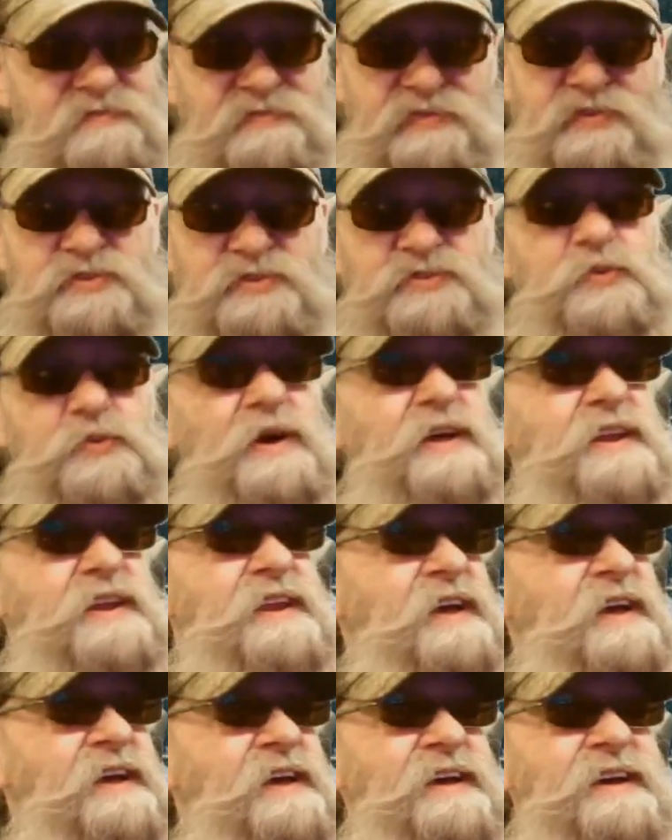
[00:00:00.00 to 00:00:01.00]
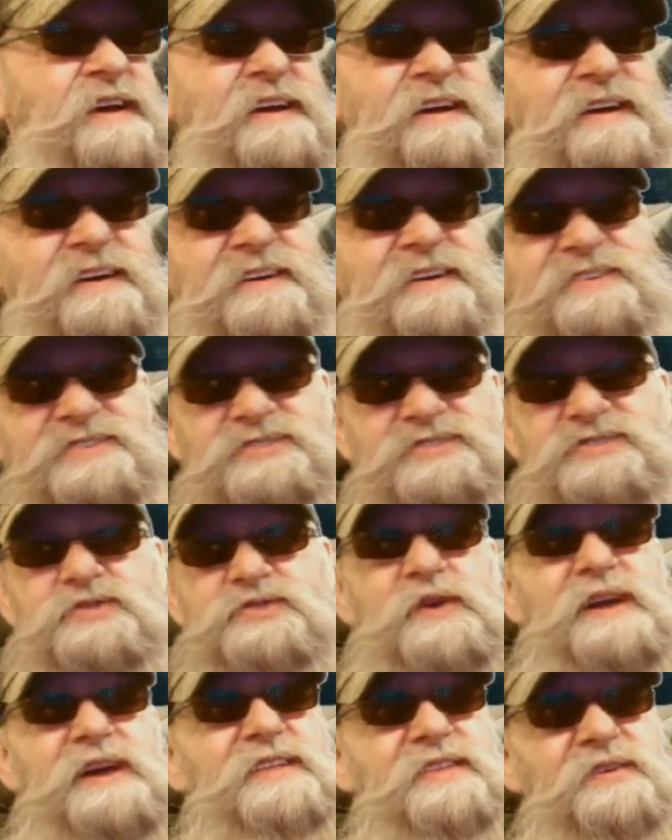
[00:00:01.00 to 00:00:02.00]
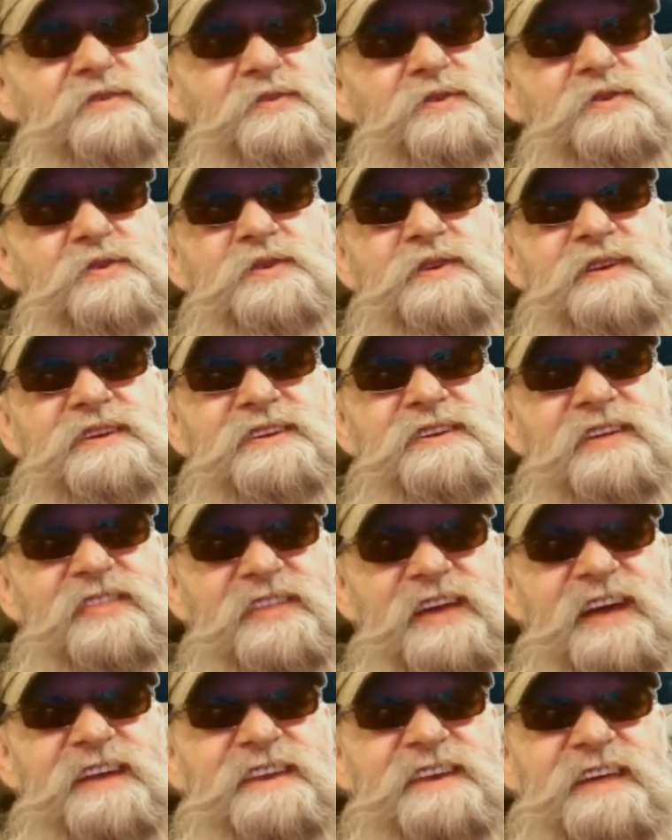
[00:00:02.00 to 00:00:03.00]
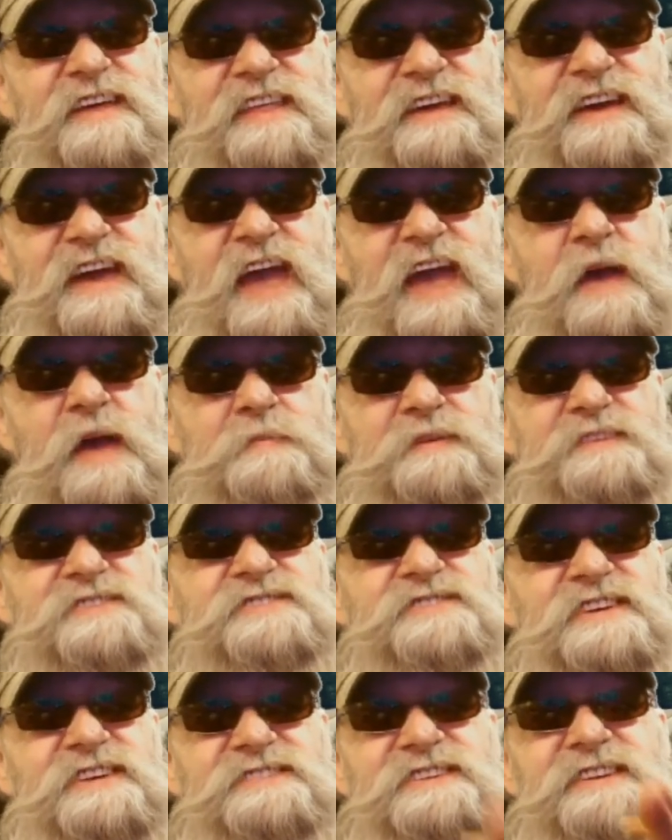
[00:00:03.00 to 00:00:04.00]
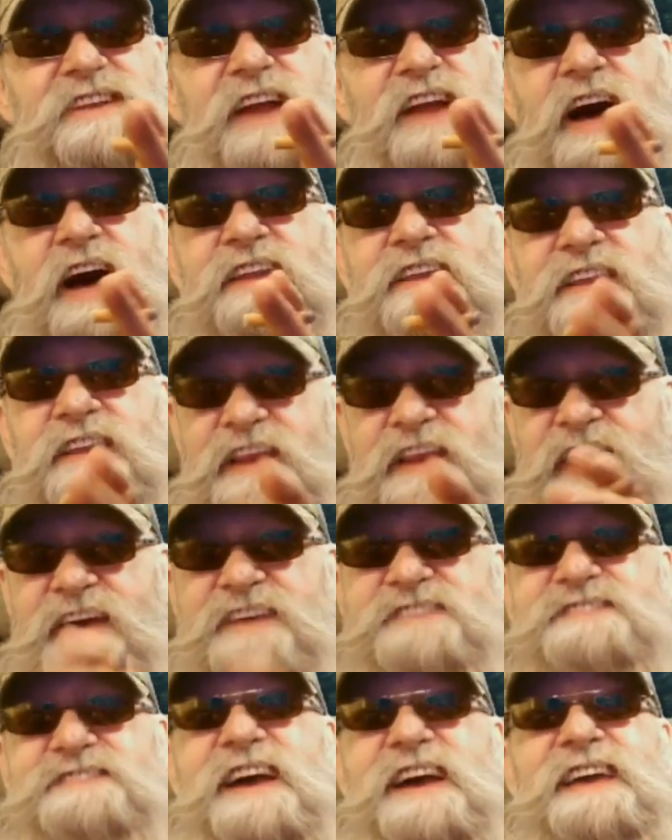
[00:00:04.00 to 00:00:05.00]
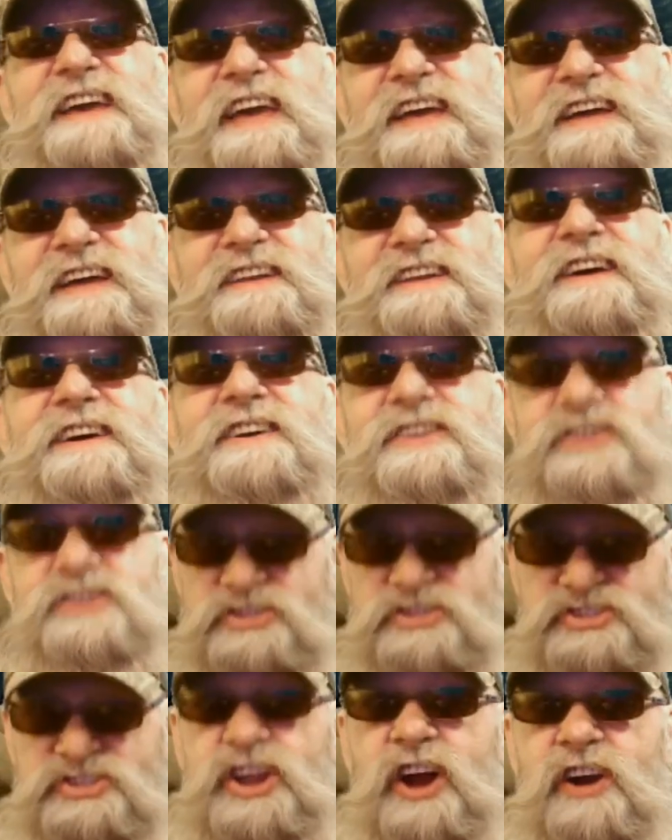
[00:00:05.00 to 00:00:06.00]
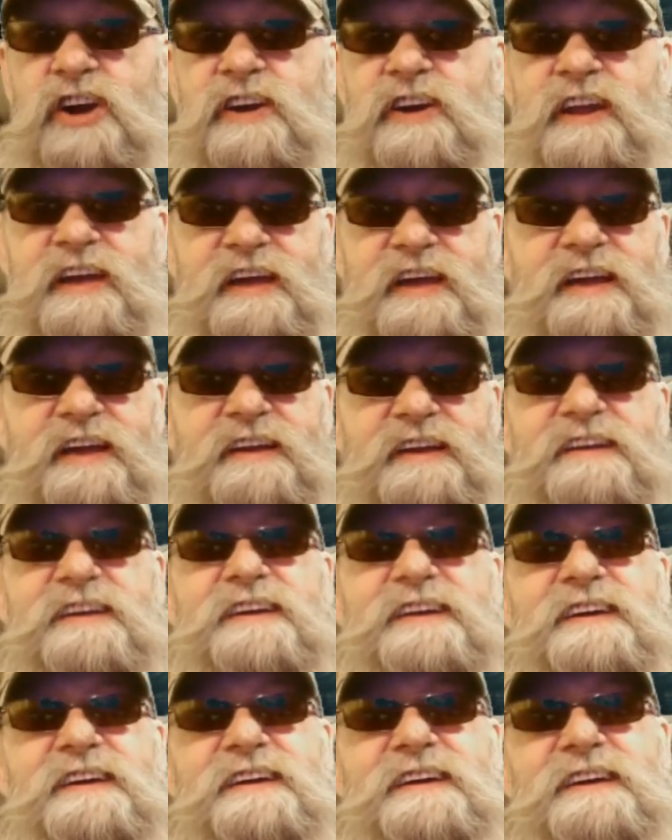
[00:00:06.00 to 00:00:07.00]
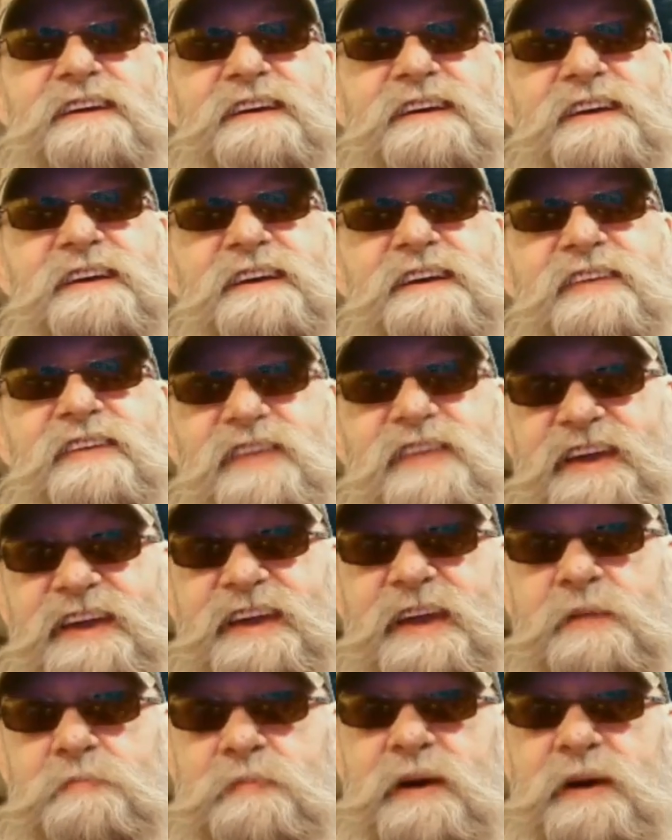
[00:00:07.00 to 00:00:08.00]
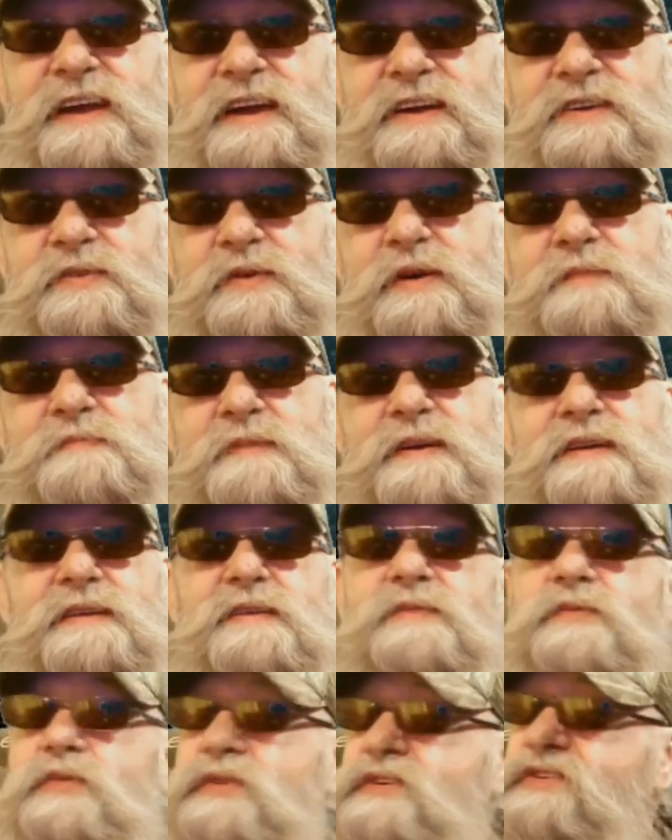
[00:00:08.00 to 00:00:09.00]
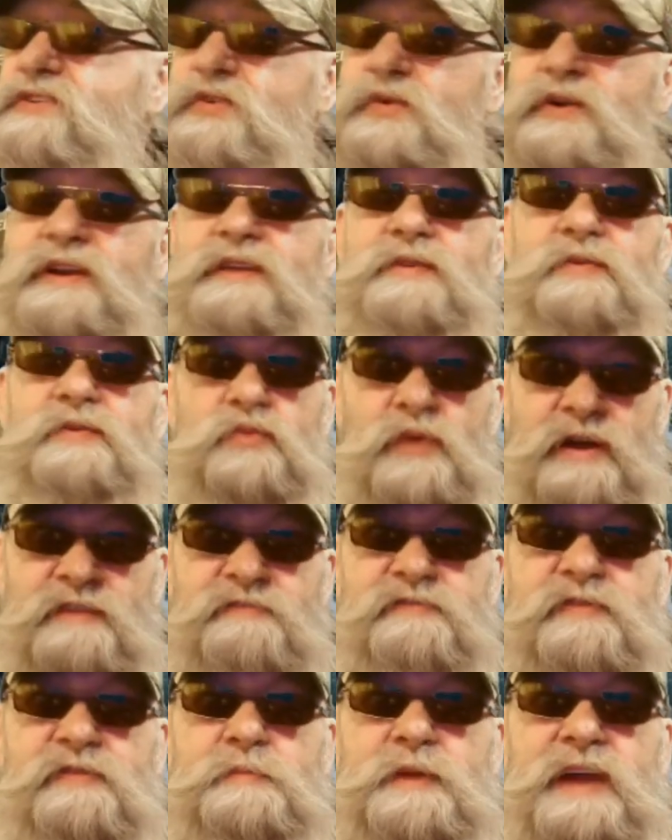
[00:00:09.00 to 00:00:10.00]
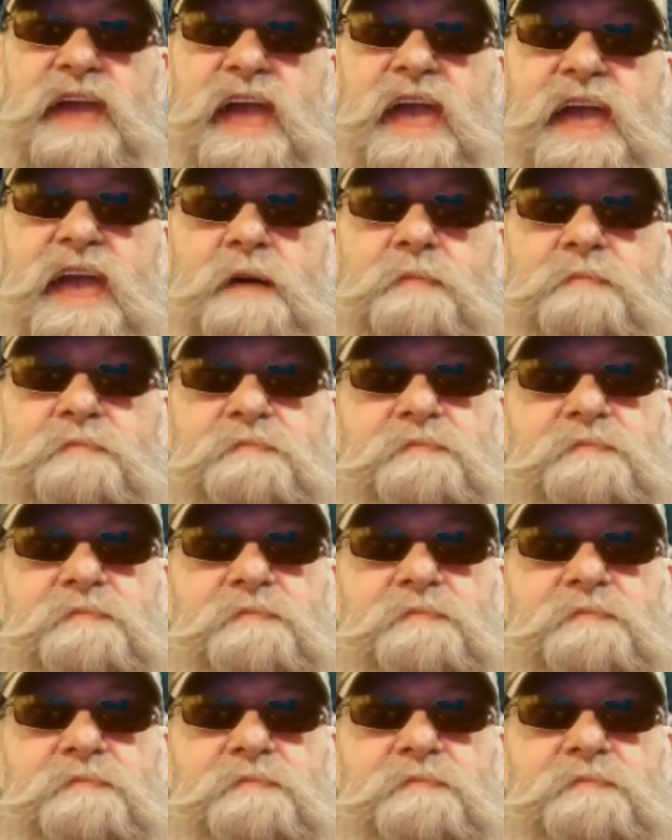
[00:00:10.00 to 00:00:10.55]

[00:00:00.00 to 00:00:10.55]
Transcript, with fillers: first one, straight through until the end of the camping season, unless I get Starlink. If I get my equipment, we're doing it right from camp.